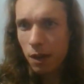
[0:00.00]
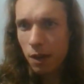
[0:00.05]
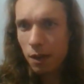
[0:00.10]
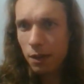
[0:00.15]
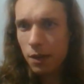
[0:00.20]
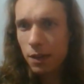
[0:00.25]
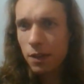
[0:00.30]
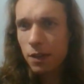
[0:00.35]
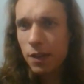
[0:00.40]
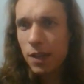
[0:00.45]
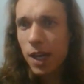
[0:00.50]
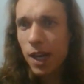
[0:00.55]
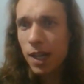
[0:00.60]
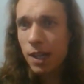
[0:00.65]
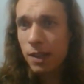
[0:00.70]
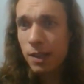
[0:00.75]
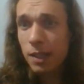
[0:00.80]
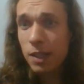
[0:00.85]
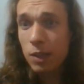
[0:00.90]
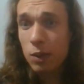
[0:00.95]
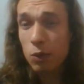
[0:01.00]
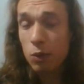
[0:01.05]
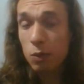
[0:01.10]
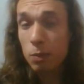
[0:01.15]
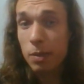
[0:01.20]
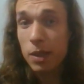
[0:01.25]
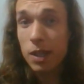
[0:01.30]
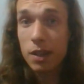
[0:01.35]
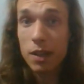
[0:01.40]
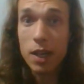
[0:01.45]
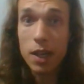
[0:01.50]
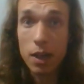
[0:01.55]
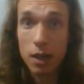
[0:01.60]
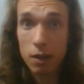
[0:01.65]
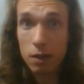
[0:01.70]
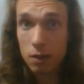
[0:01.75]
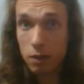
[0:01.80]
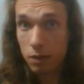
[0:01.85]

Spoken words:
this is guaranteed to be there.